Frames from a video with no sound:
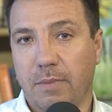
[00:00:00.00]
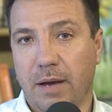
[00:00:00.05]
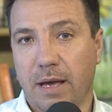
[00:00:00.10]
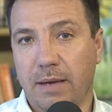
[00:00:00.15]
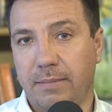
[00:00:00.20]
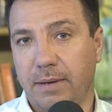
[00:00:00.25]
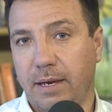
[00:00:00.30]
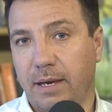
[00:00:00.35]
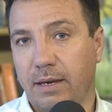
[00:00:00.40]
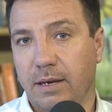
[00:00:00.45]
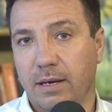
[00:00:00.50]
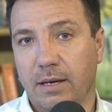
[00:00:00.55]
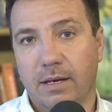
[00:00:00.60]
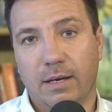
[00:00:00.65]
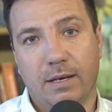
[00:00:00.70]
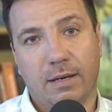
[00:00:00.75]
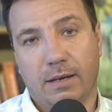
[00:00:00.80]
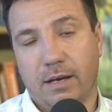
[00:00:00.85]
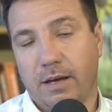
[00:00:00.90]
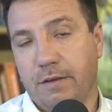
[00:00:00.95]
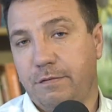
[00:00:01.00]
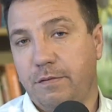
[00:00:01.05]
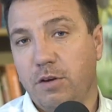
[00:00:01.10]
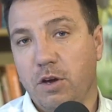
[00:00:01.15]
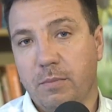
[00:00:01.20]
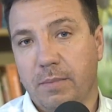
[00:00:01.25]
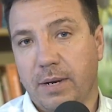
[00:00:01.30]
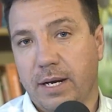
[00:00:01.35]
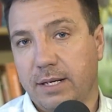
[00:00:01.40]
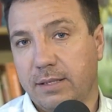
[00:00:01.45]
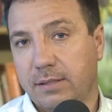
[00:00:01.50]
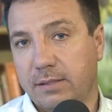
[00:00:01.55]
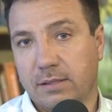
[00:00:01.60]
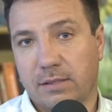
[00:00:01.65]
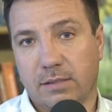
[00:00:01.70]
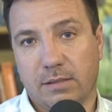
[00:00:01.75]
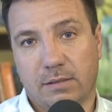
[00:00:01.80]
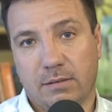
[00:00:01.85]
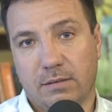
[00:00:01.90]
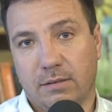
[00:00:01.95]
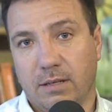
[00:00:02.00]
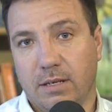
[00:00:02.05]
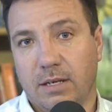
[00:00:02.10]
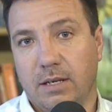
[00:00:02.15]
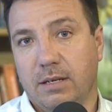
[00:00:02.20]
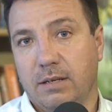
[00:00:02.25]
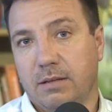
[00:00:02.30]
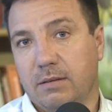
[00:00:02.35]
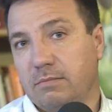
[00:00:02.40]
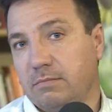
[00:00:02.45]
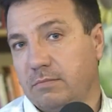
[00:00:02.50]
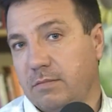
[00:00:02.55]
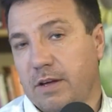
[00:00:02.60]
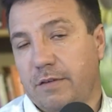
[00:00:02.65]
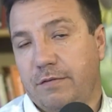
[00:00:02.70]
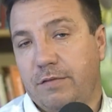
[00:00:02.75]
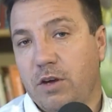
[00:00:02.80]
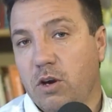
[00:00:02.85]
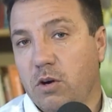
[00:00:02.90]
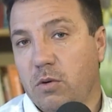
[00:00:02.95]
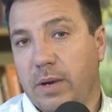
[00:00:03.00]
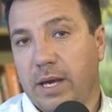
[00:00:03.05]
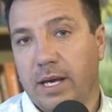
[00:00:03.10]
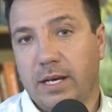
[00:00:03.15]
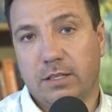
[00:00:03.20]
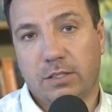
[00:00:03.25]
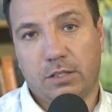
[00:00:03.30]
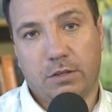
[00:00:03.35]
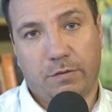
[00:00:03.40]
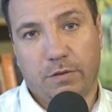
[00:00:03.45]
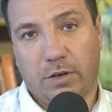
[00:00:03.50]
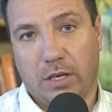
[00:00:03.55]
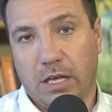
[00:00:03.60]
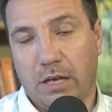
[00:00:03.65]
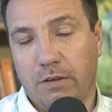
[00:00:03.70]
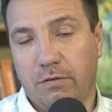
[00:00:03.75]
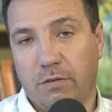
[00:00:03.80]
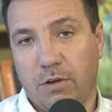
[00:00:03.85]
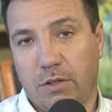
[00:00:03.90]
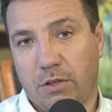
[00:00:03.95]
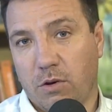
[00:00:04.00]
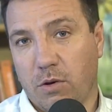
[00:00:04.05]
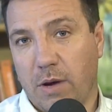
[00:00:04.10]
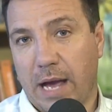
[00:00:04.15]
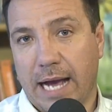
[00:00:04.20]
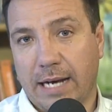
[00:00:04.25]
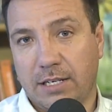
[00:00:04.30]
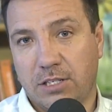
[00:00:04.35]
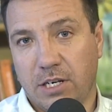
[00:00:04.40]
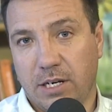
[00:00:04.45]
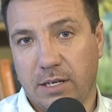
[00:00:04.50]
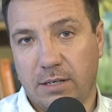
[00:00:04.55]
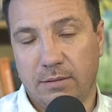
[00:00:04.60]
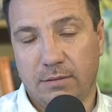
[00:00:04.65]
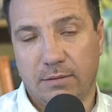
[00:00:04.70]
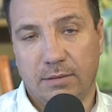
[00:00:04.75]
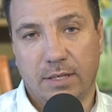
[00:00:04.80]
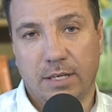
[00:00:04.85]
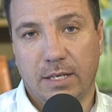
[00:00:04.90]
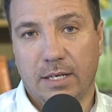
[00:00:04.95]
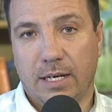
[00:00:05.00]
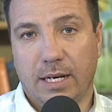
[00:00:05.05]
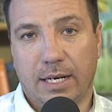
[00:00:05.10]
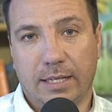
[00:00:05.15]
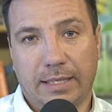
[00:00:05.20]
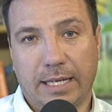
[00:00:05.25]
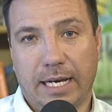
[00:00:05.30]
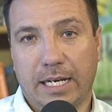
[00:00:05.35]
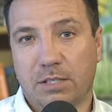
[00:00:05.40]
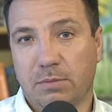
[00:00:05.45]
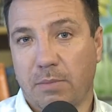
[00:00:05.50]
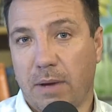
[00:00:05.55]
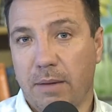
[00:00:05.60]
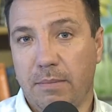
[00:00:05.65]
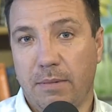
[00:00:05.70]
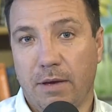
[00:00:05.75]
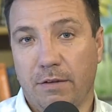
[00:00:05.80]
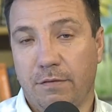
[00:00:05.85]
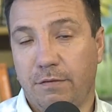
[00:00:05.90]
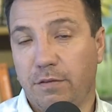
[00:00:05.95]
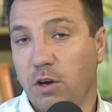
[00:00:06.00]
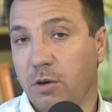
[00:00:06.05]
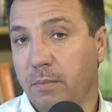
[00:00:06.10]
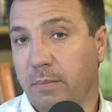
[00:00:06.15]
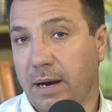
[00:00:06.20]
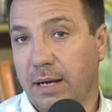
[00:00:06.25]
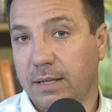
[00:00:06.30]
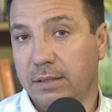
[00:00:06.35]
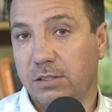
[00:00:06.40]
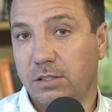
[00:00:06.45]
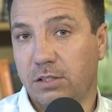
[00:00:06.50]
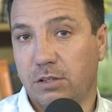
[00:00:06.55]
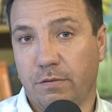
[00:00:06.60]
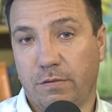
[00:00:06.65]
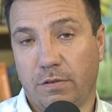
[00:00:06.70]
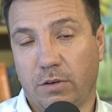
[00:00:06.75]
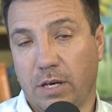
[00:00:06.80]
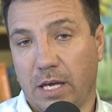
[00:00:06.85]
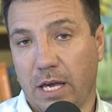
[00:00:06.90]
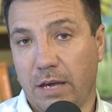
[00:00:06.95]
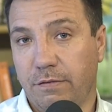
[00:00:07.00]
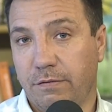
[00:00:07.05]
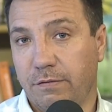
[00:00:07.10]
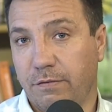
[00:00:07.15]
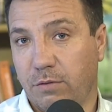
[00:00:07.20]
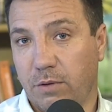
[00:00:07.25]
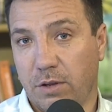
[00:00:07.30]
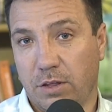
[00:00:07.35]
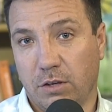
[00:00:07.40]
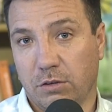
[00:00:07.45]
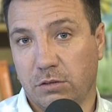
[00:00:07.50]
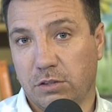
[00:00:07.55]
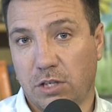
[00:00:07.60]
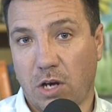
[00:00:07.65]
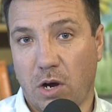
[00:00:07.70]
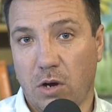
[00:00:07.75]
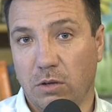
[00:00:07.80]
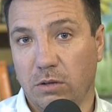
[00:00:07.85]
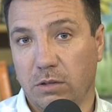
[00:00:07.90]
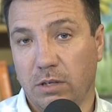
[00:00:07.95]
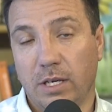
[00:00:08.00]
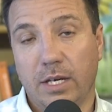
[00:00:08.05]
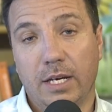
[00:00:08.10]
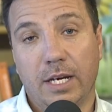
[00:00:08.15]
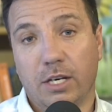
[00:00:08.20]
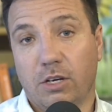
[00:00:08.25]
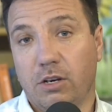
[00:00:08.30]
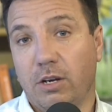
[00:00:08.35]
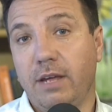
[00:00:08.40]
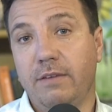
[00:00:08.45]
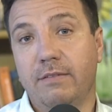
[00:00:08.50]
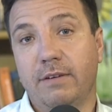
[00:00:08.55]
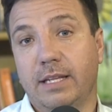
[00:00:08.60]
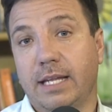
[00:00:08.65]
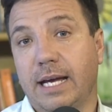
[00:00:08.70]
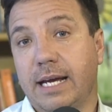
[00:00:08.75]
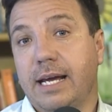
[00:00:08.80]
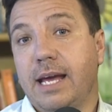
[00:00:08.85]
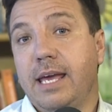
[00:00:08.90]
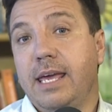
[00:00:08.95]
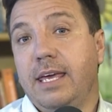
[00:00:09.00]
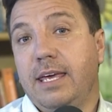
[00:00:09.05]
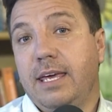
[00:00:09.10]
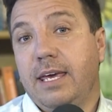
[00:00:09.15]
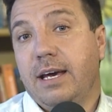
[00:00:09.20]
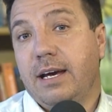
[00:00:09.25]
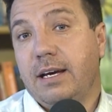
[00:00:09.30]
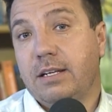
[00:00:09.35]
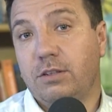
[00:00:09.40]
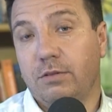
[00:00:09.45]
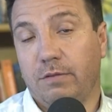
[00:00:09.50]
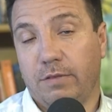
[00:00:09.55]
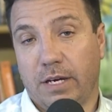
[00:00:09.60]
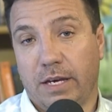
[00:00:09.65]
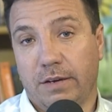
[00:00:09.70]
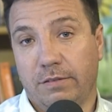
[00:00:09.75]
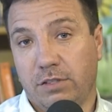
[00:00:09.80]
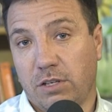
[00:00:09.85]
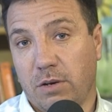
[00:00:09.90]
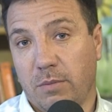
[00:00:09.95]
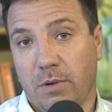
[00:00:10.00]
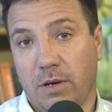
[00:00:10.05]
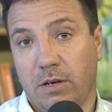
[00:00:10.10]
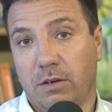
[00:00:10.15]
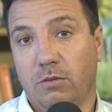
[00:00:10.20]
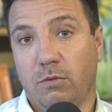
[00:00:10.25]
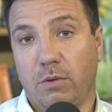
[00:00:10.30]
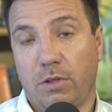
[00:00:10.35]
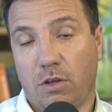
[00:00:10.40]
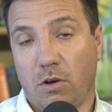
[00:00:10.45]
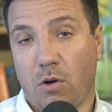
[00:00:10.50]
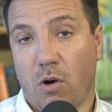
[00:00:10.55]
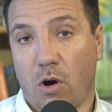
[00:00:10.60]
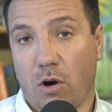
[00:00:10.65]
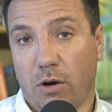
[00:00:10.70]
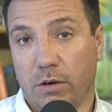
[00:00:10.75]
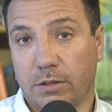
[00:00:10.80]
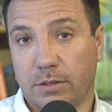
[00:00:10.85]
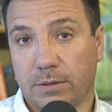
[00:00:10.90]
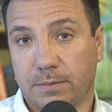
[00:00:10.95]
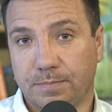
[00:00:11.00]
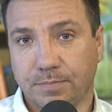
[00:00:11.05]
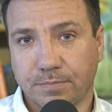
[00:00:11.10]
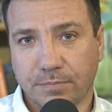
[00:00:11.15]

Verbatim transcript: maybe a few minutes, a few weeks to forgive with your action. It takes maybe a few months to forgive with your soul. It could even take a year to forgive someone with your heart.